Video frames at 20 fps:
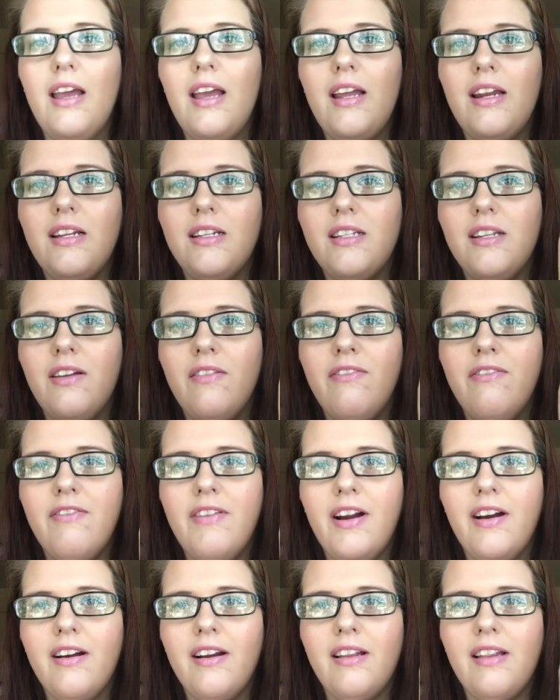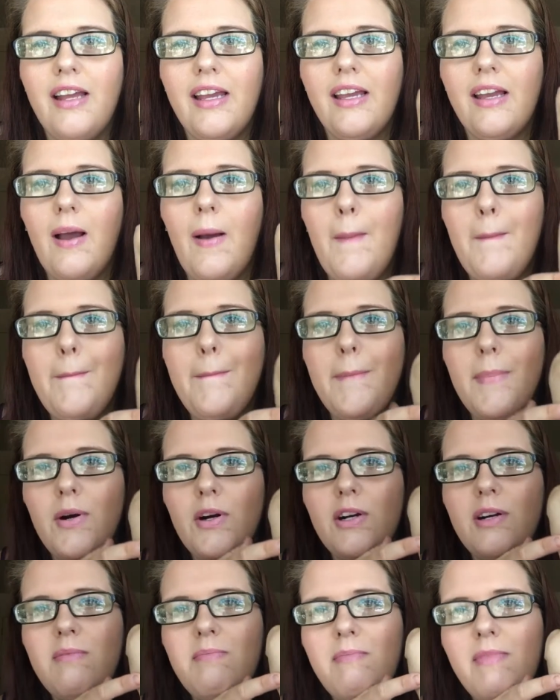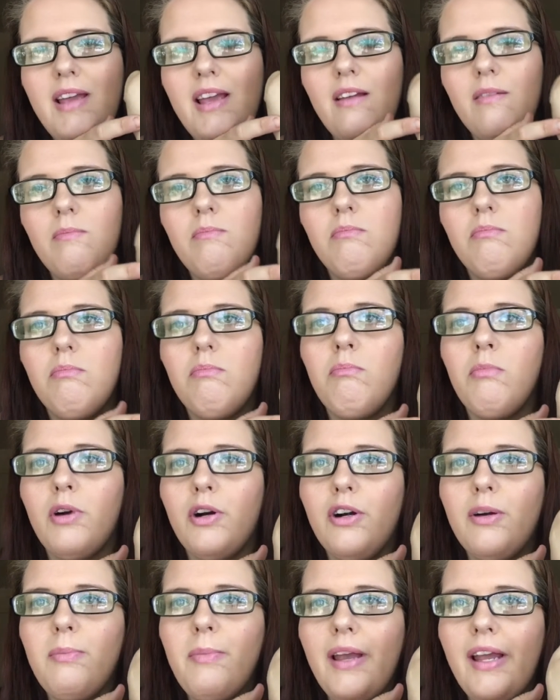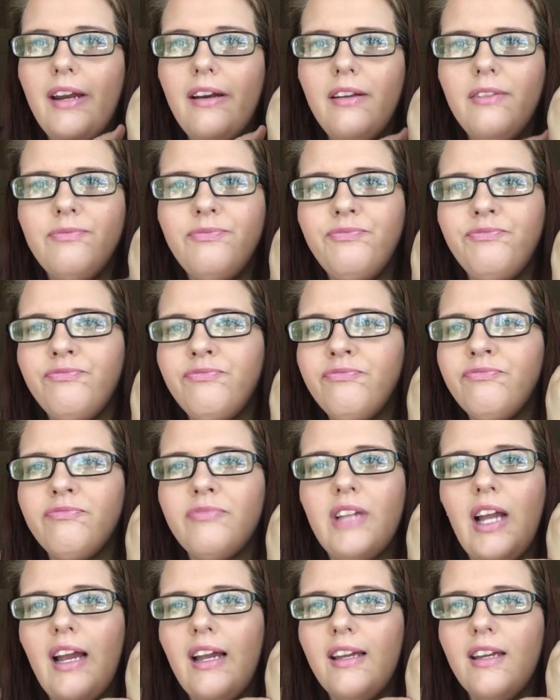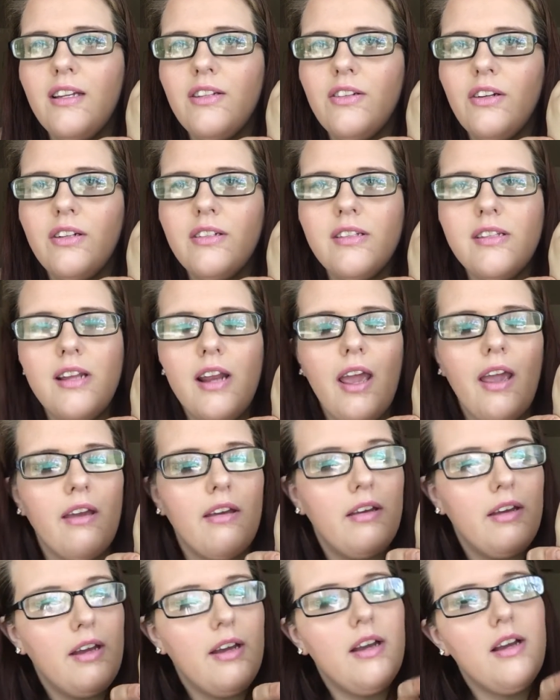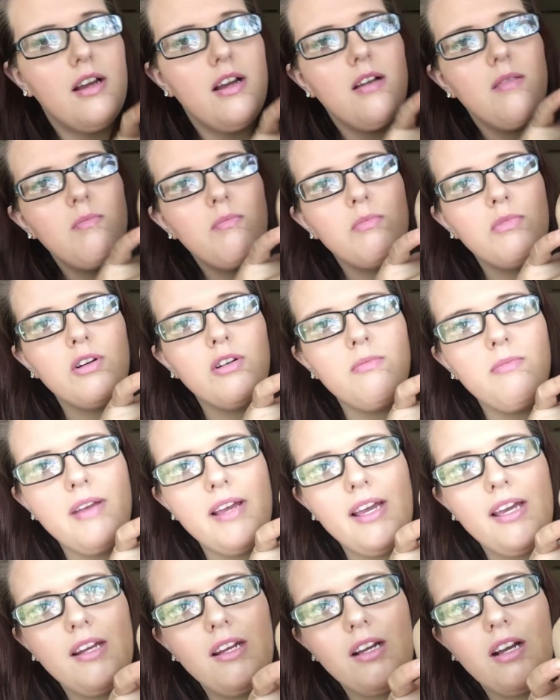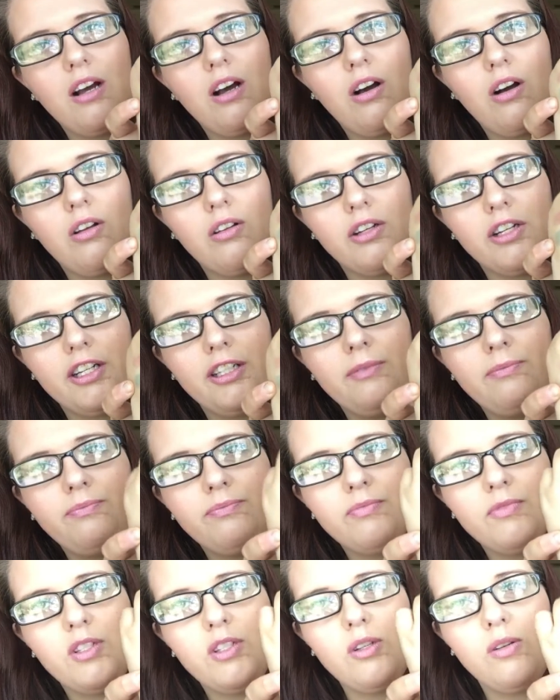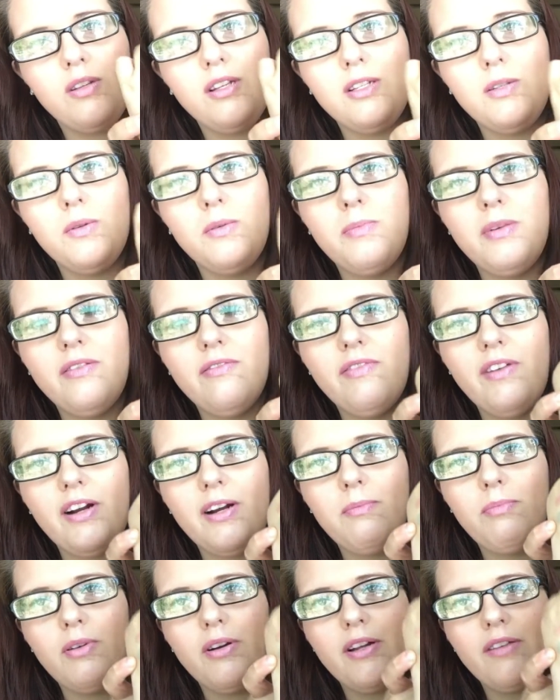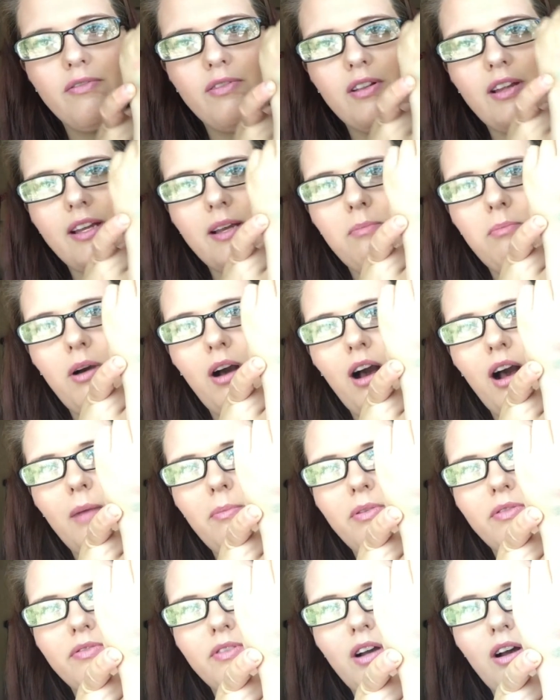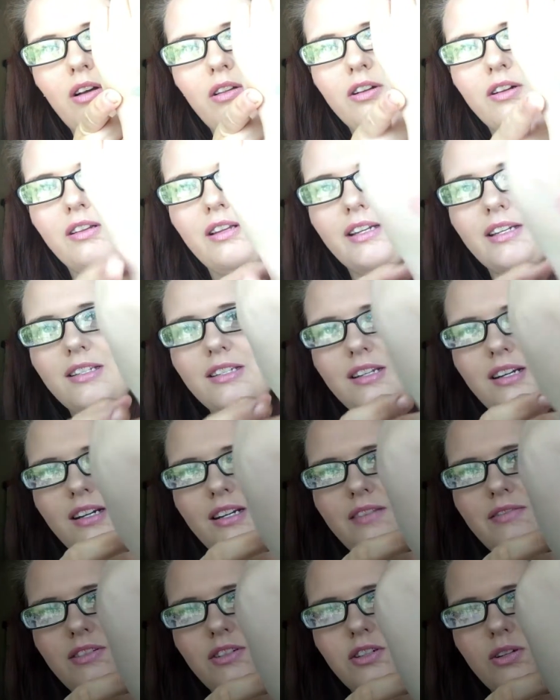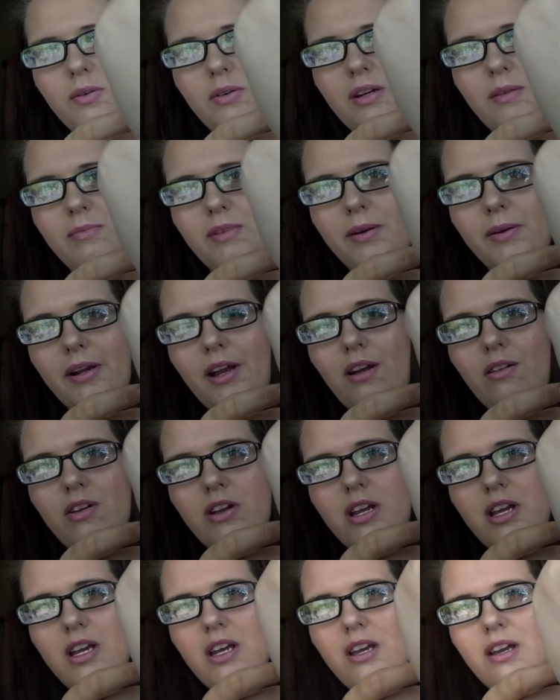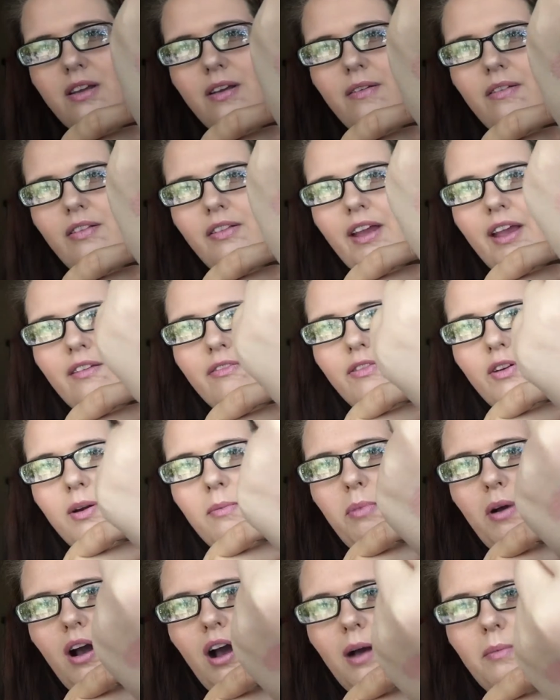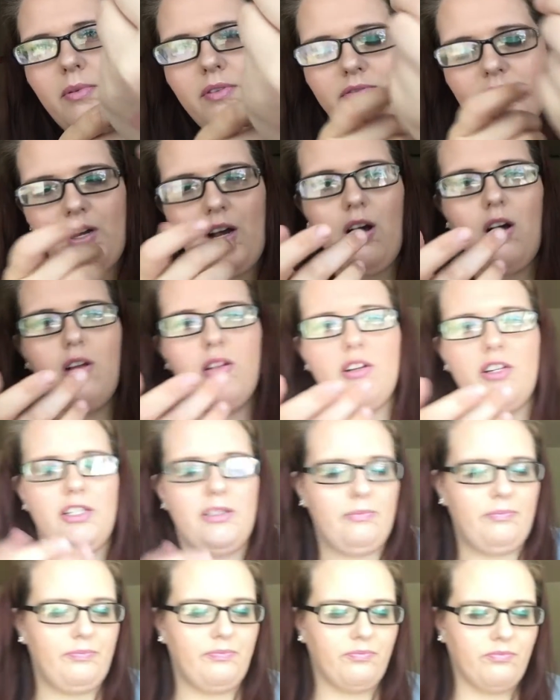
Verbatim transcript: And it's a very, like, a mermaid, mermaid? I can't talk today. Mermaid color. So this would be very pretty for, like, a pop of color. Like, it's not even showing up. There we go. Like, for a pop of color.